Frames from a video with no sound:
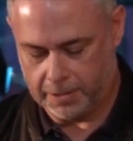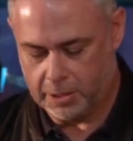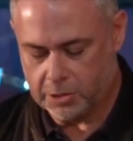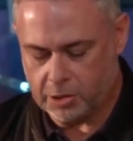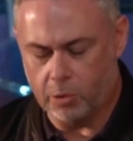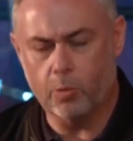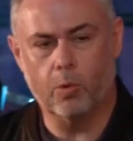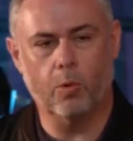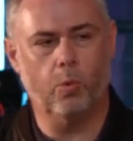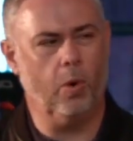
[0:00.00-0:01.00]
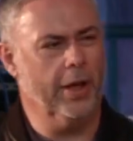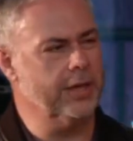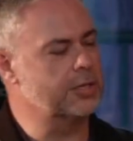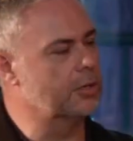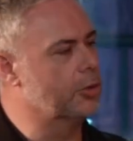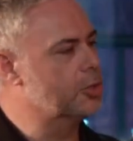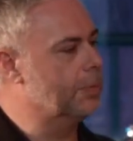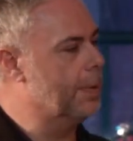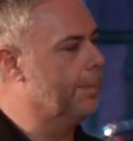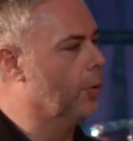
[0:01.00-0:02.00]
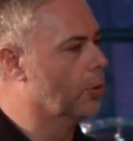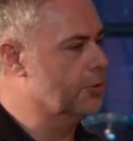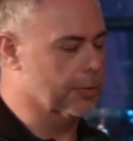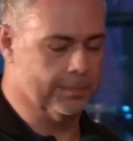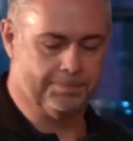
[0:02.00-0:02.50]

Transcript: So, why is lordship important?